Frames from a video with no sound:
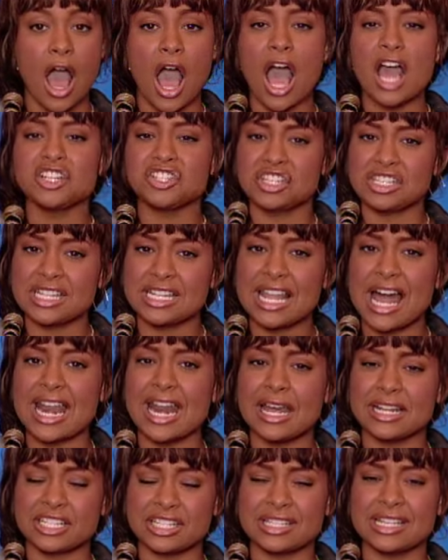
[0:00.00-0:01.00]
Uh, she's a
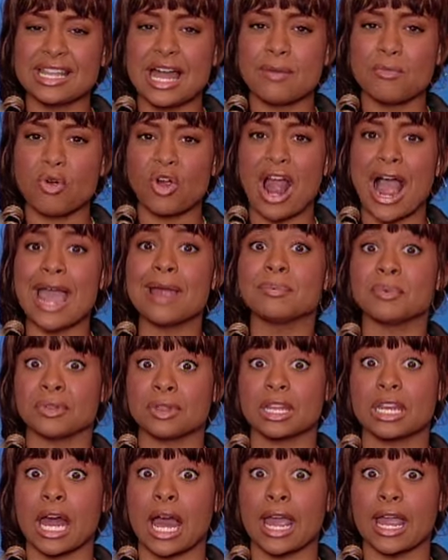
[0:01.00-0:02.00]
lot. She's a lot more hyper
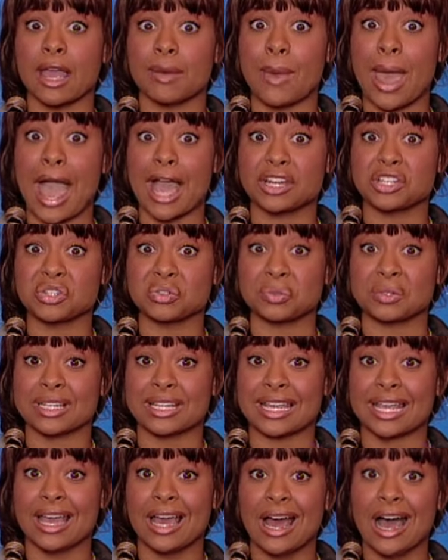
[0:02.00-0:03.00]
than I am,
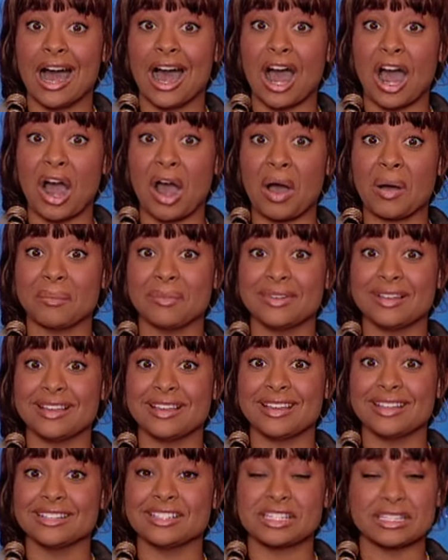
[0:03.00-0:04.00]
actually. Oh, um,
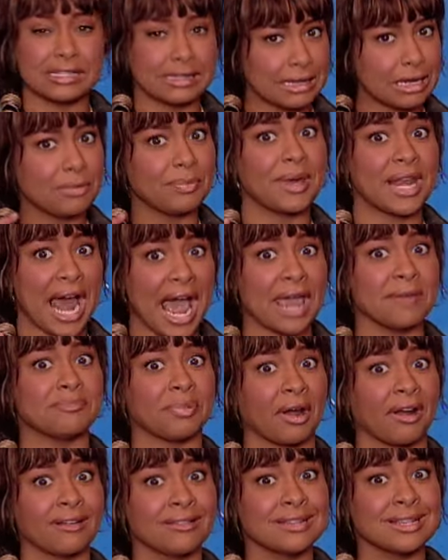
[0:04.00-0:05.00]
she's a little bit
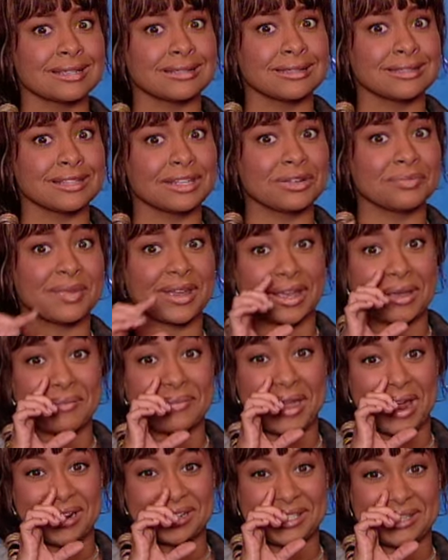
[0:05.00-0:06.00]
hyper, just a little bit
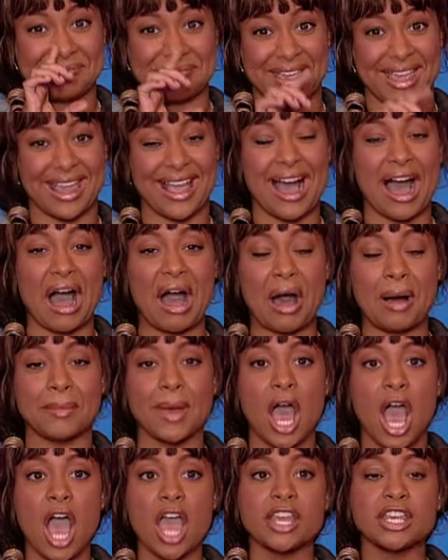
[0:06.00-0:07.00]
compared to me.
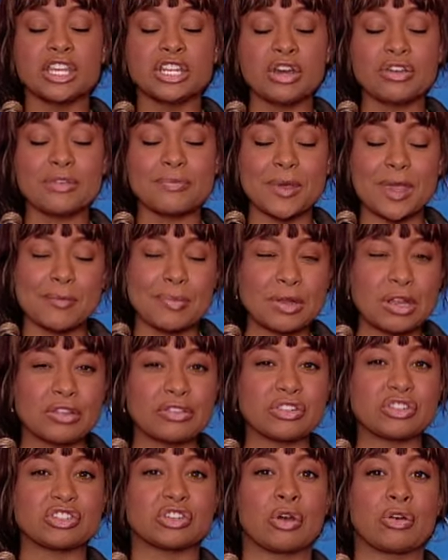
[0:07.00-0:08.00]
Um, you know, the people
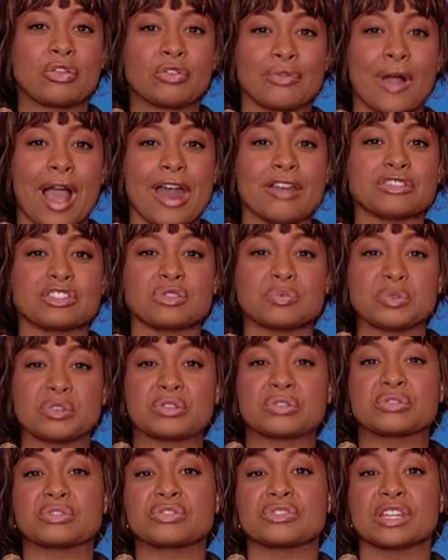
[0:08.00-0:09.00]
on the show, the writers and the
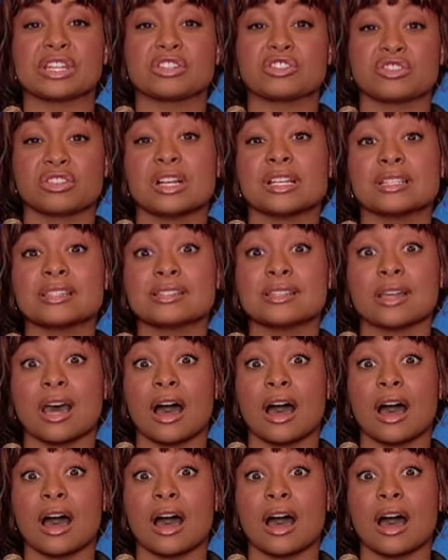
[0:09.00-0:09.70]
producers, they trust